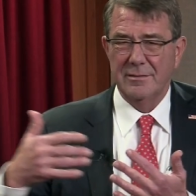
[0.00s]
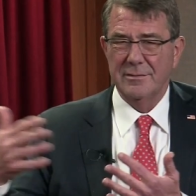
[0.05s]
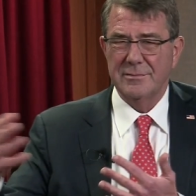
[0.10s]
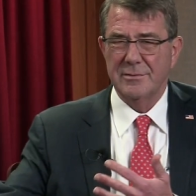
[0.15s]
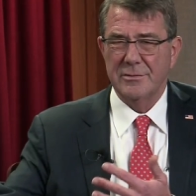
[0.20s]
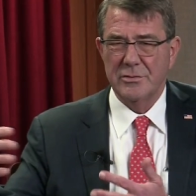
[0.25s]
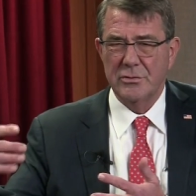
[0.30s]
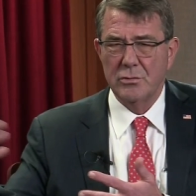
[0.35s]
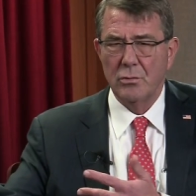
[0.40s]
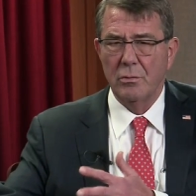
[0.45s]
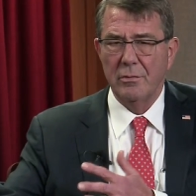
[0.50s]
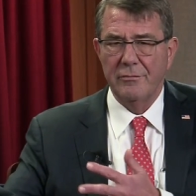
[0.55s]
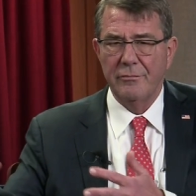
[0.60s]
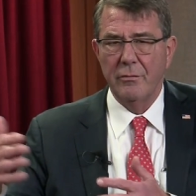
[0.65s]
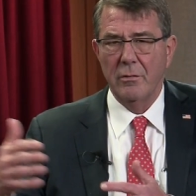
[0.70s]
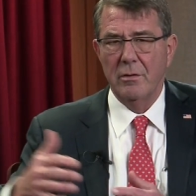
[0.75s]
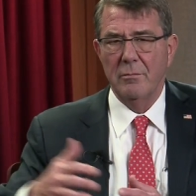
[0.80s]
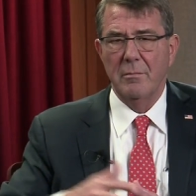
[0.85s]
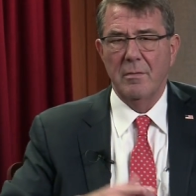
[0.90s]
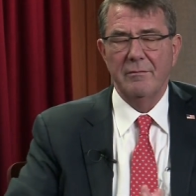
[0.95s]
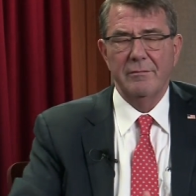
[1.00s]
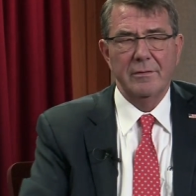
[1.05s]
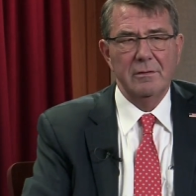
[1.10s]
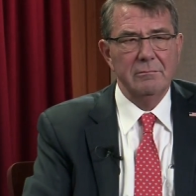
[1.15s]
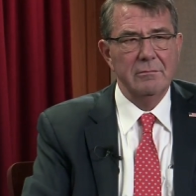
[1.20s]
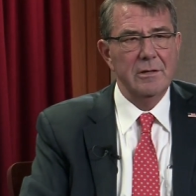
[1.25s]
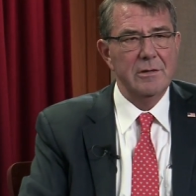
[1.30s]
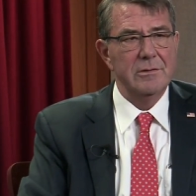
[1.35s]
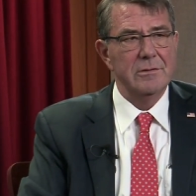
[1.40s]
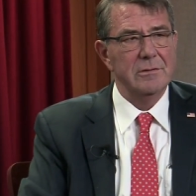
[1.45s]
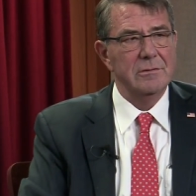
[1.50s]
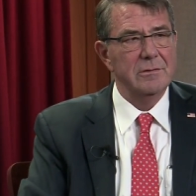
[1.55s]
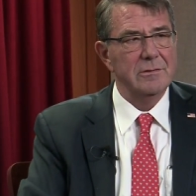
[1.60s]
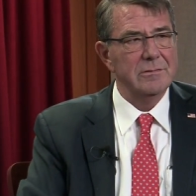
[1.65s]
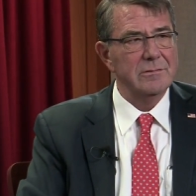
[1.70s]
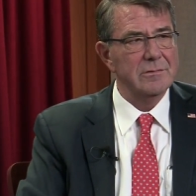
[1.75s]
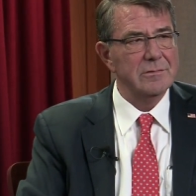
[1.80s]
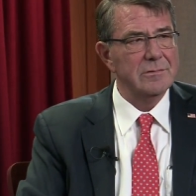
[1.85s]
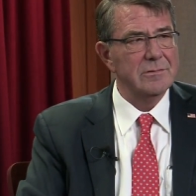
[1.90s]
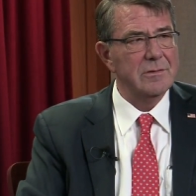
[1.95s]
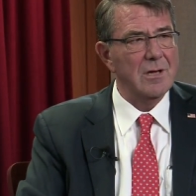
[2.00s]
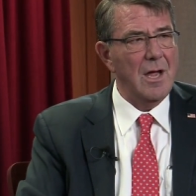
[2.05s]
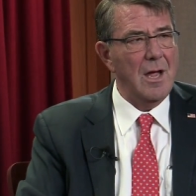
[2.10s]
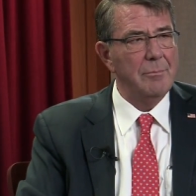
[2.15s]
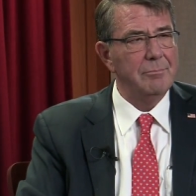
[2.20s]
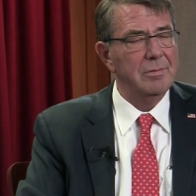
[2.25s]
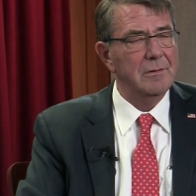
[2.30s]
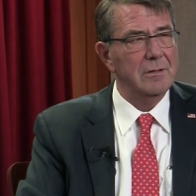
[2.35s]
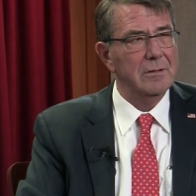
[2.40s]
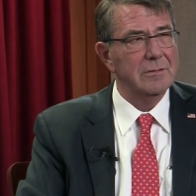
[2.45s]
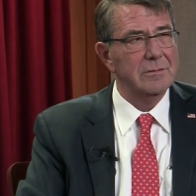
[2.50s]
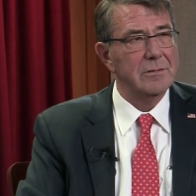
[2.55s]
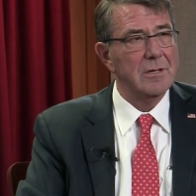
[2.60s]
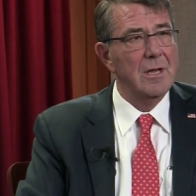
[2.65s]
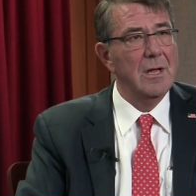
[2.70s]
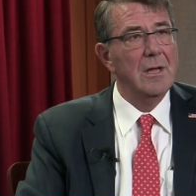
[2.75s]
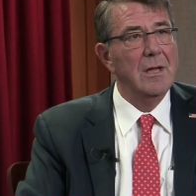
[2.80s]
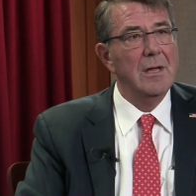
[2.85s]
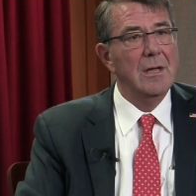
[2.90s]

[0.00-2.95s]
just the short form of it, Rich, just to stop, is,